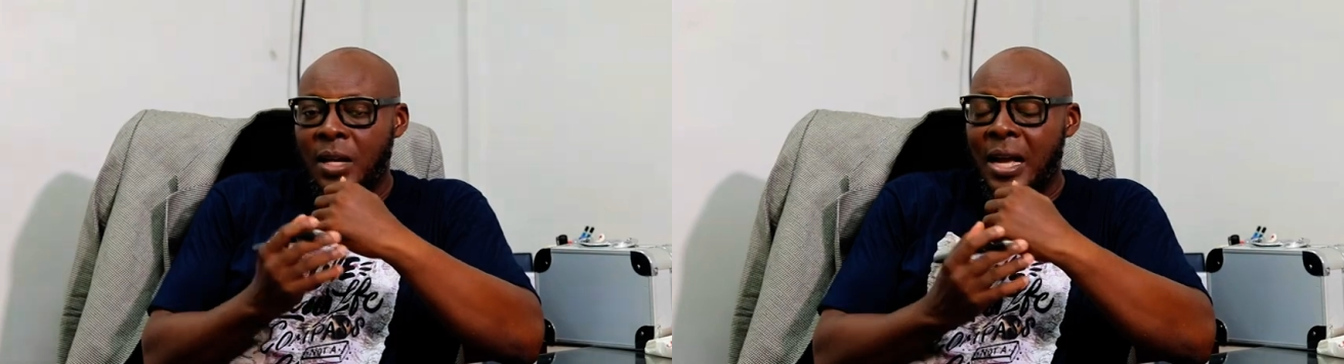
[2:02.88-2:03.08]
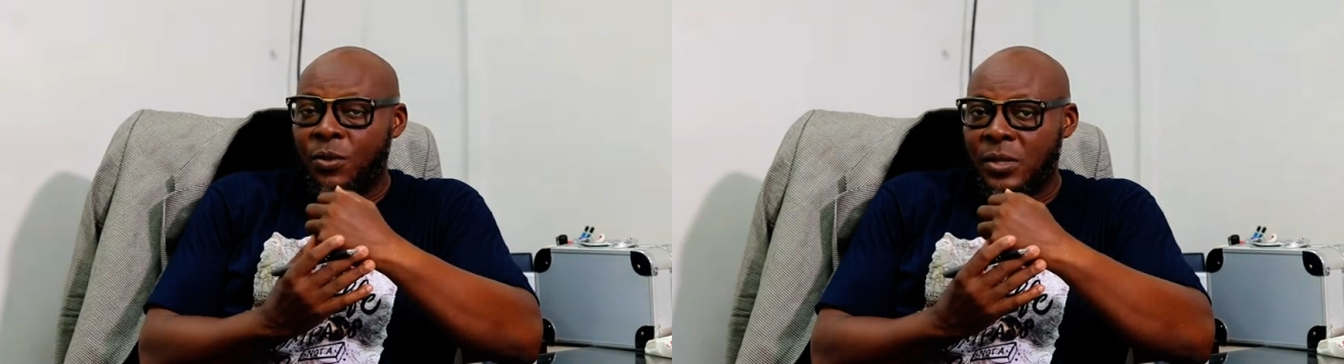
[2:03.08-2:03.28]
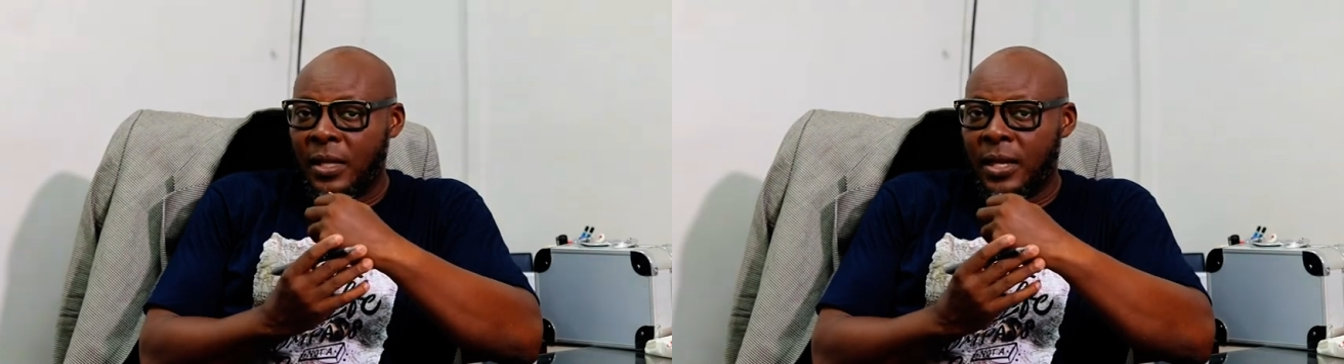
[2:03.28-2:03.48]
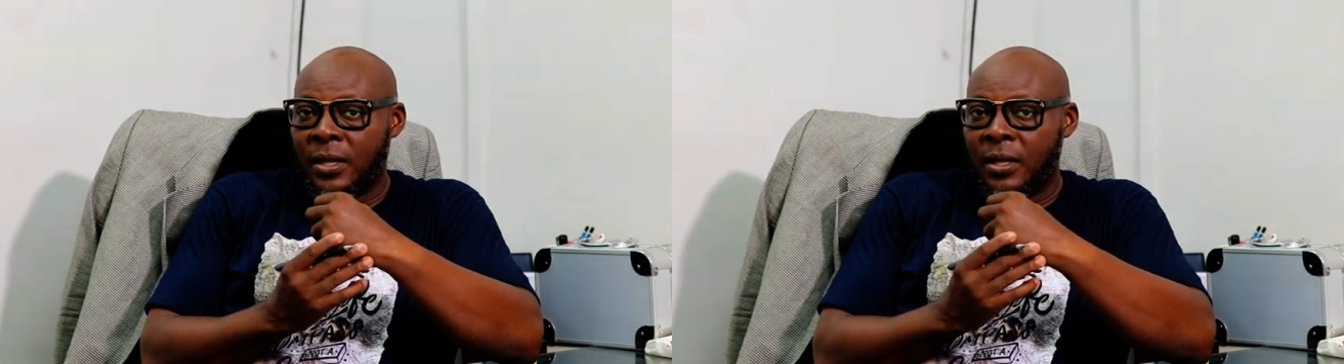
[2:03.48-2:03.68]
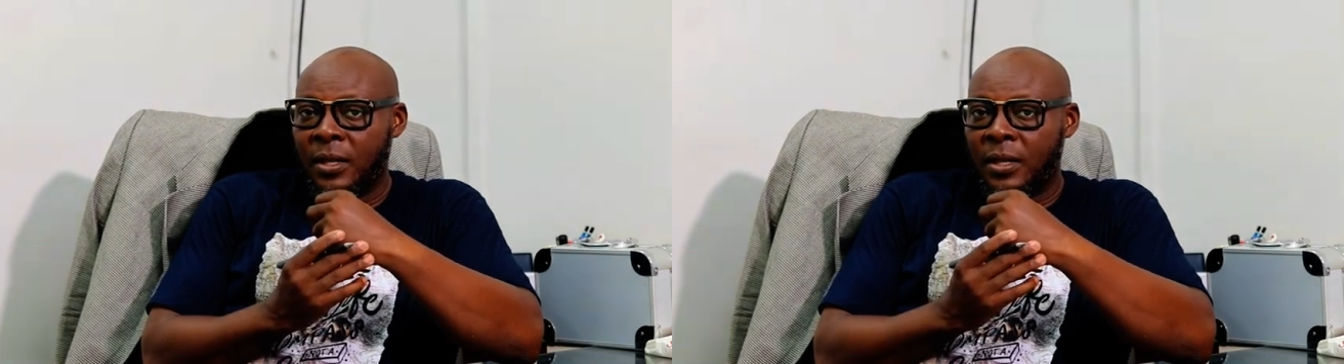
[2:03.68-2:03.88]

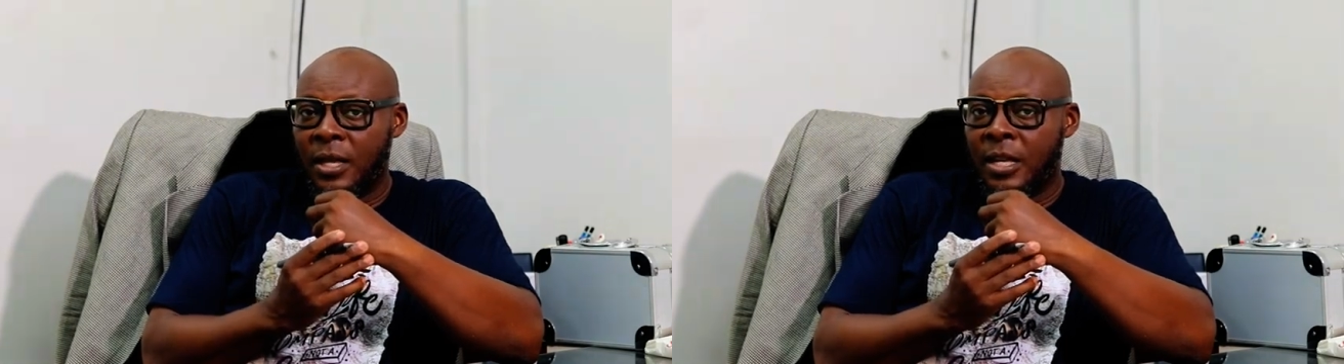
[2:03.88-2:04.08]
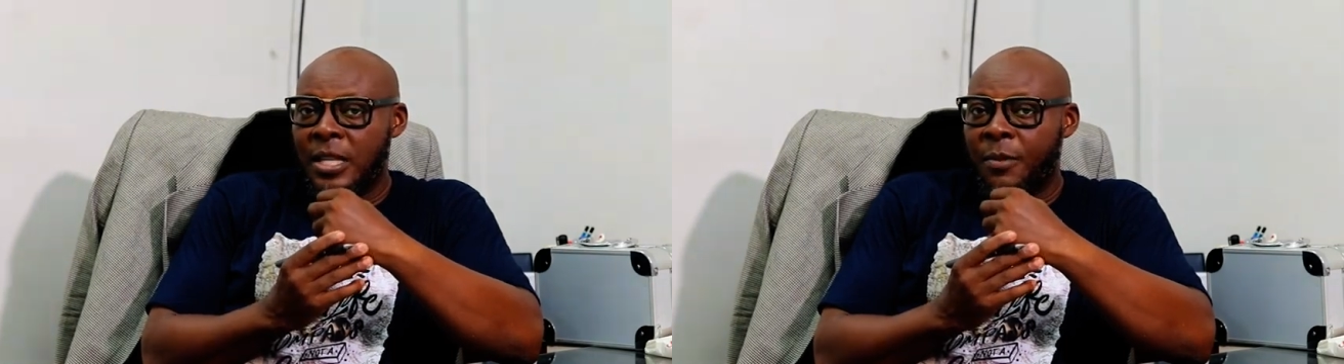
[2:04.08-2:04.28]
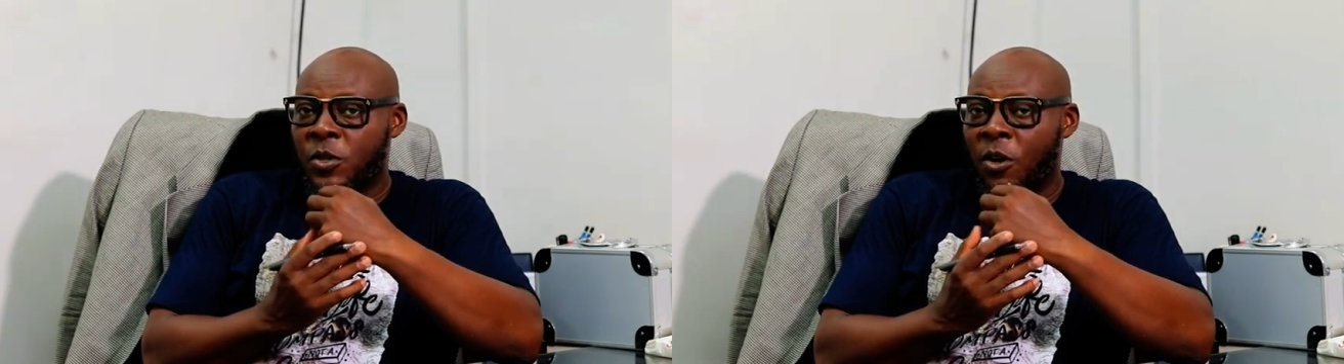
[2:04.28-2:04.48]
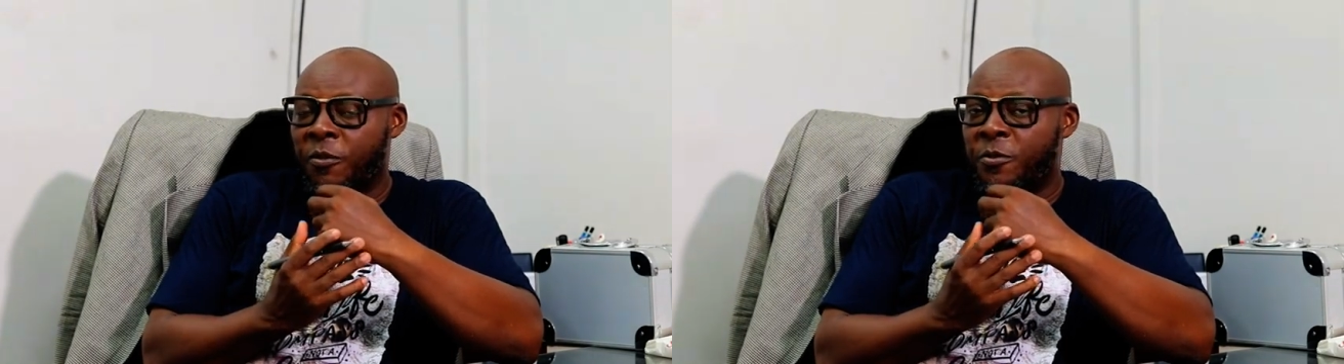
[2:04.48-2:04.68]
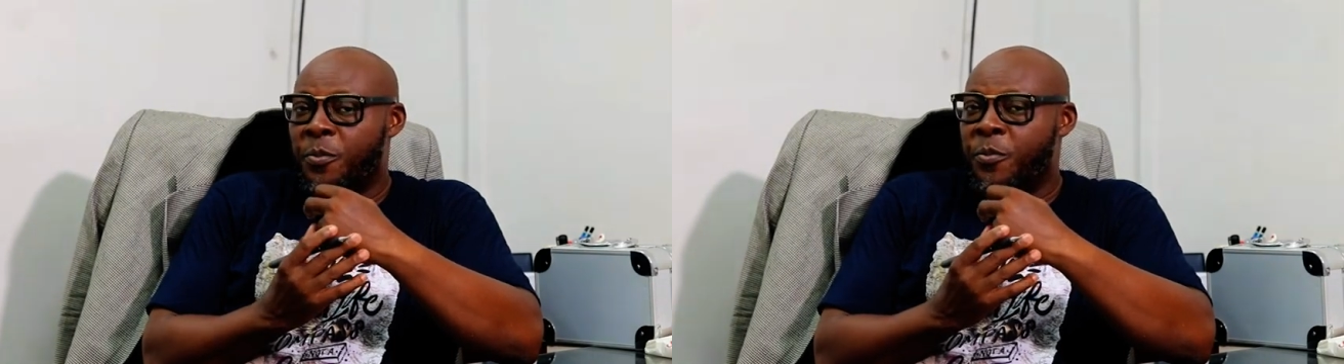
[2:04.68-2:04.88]
counseling, in terms
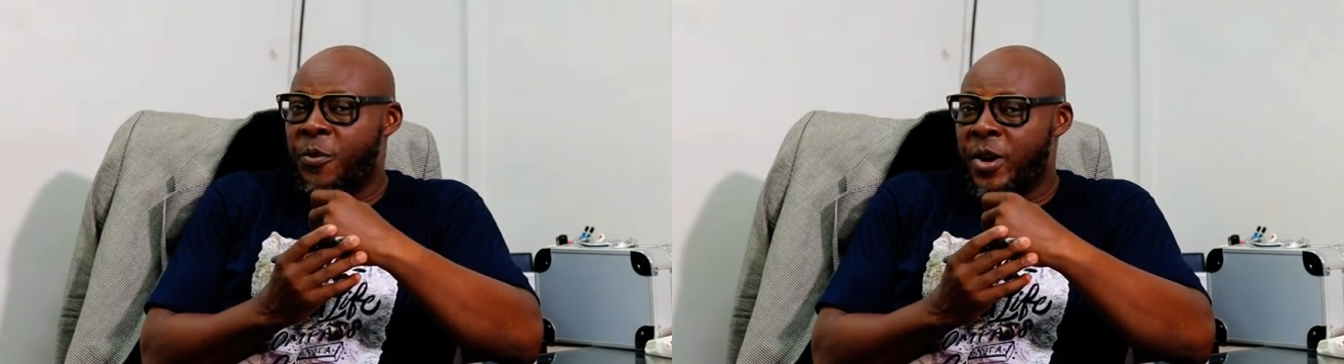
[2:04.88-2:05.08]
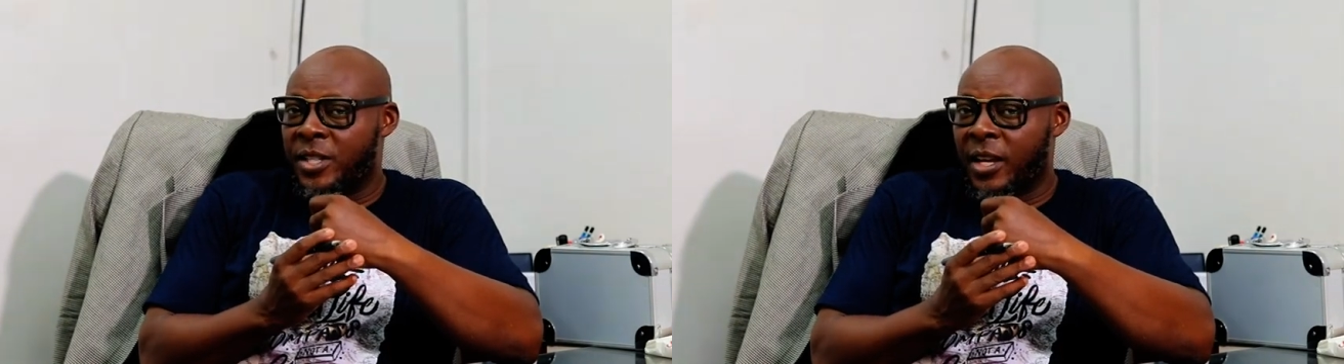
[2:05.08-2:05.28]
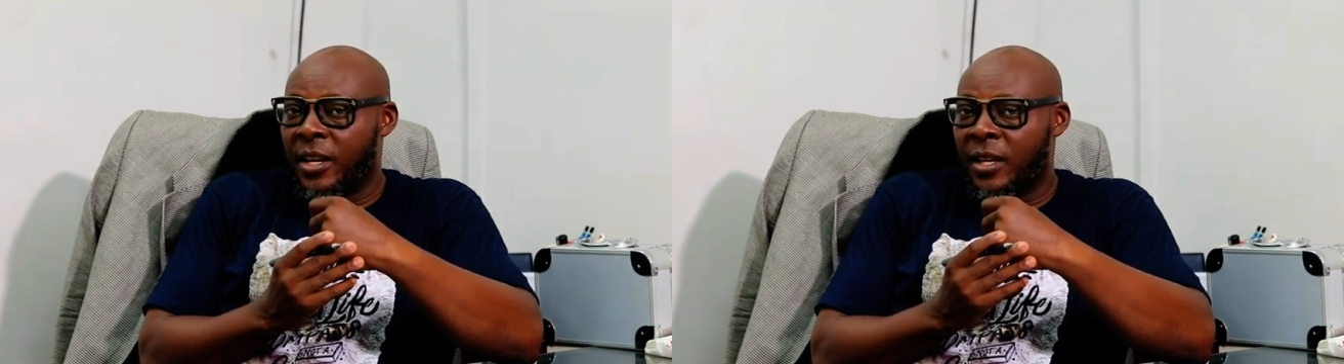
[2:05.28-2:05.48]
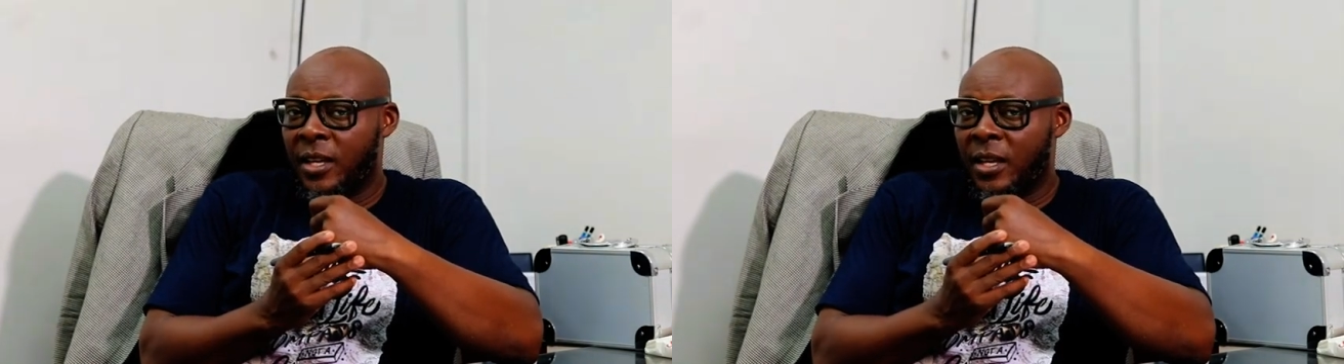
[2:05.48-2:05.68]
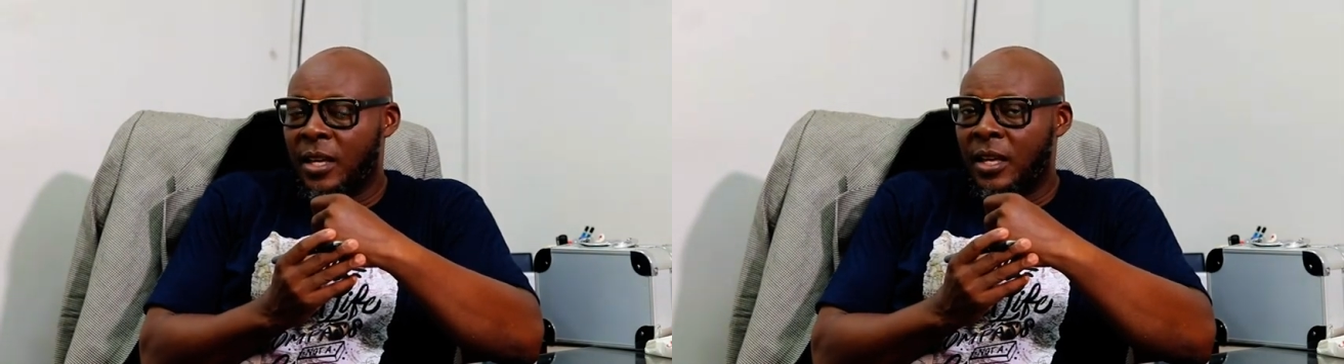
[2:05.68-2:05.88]
of preaching,